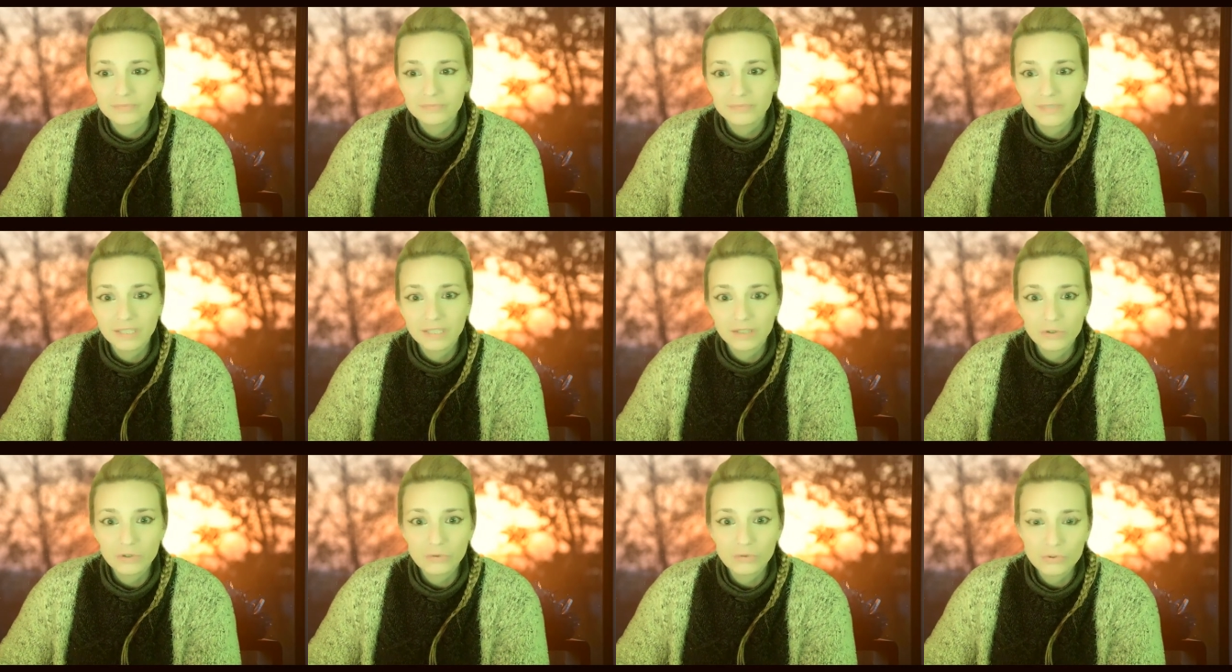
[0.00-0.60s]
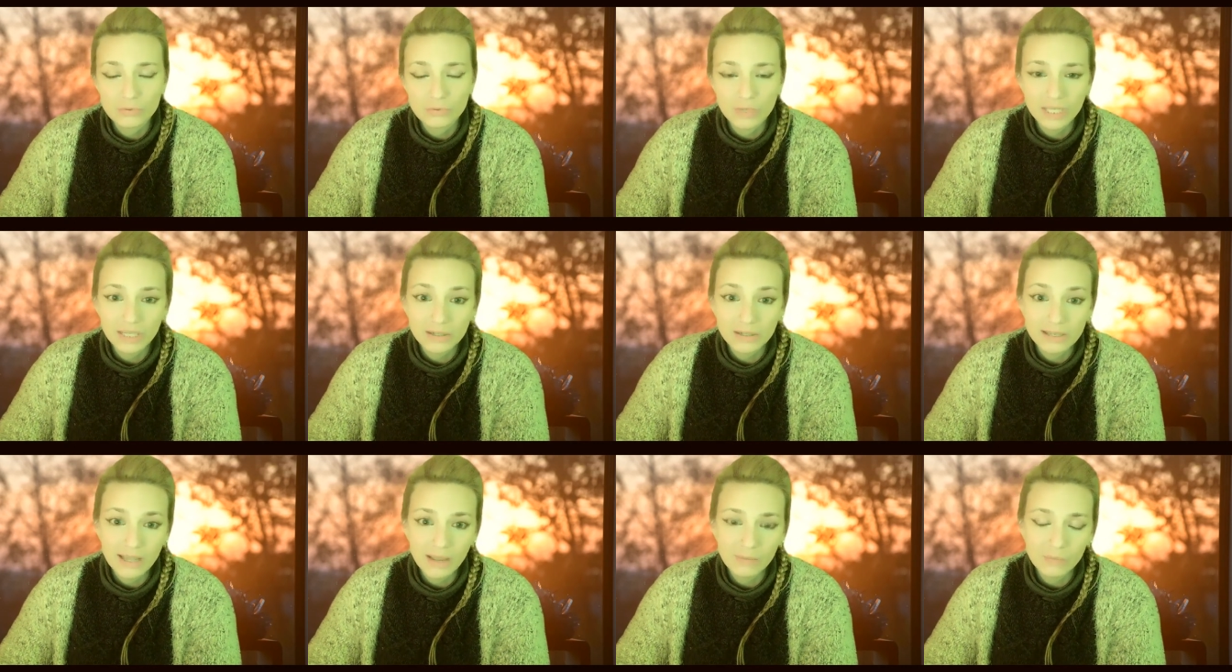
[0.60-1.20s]
there to
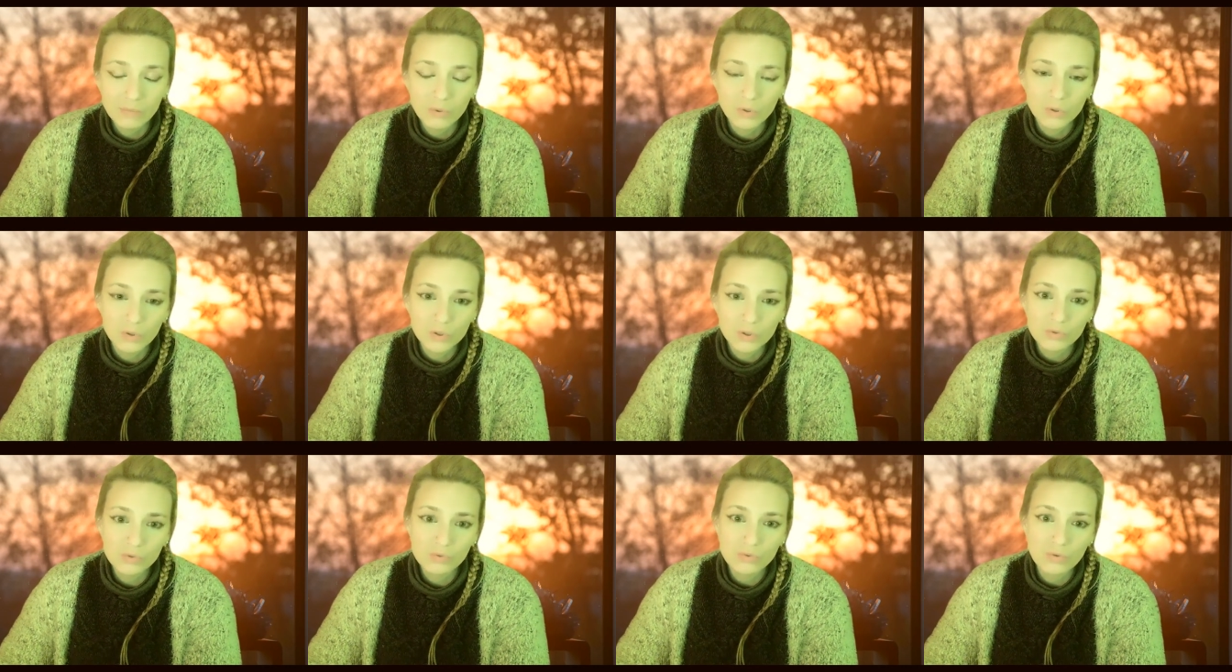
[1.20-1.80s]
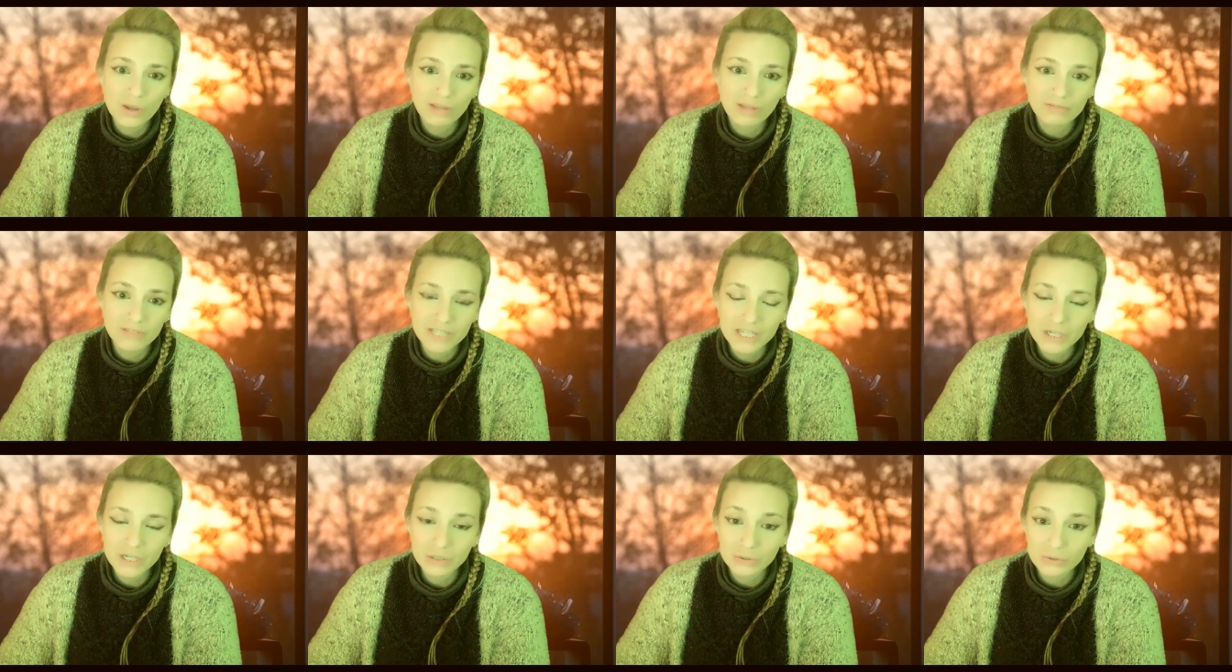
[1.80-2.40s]
trigger them or to
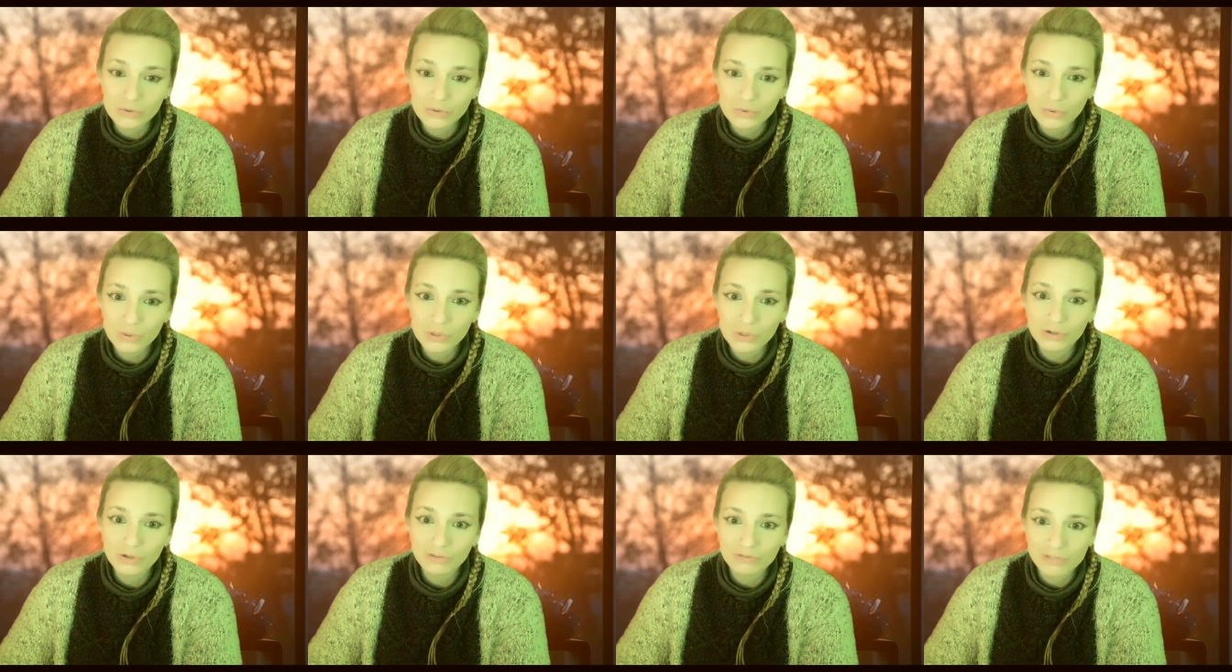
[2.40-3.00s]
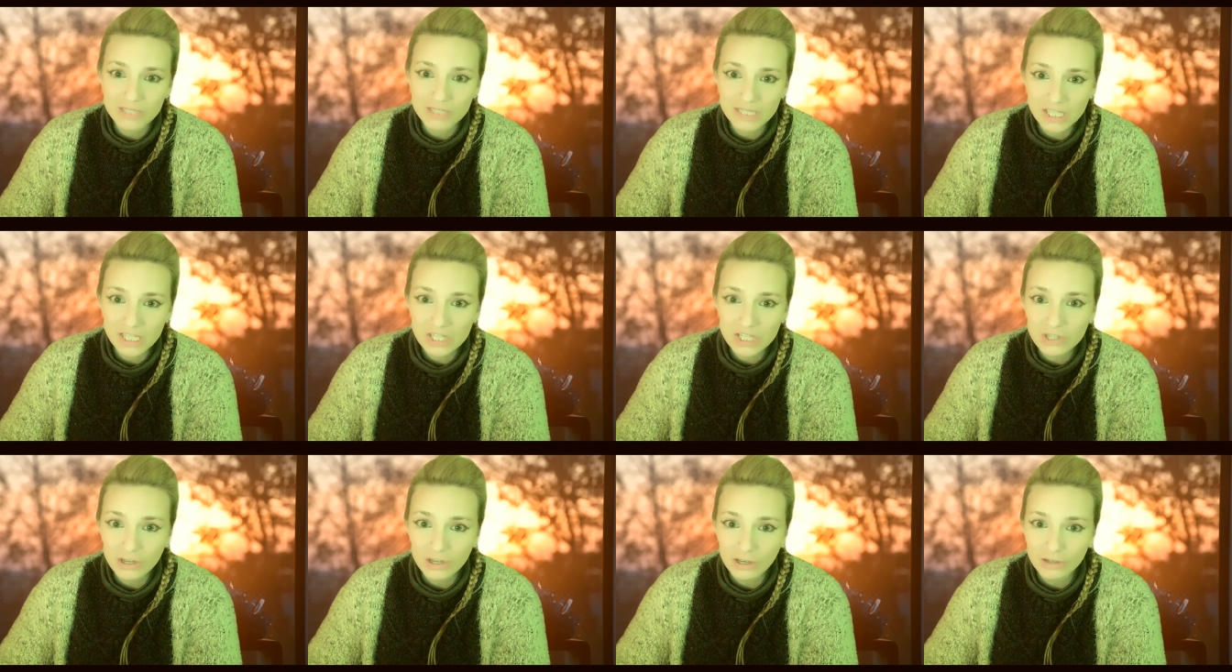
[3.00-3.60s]
heavily control the
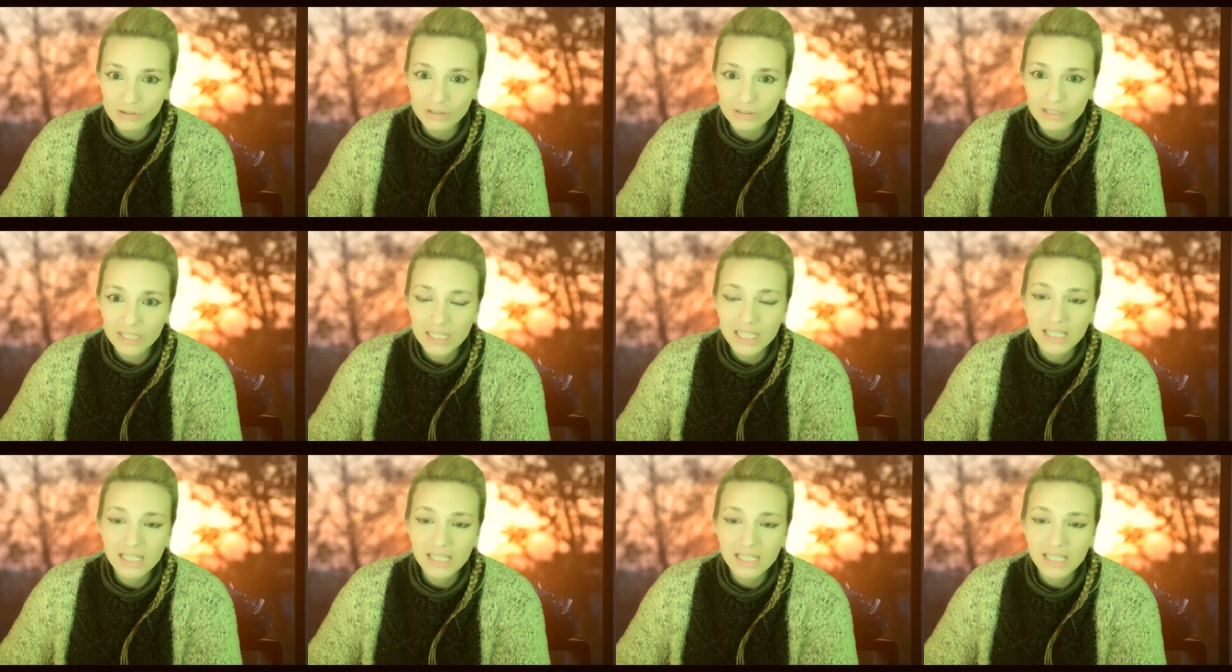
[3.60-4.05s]
conversation.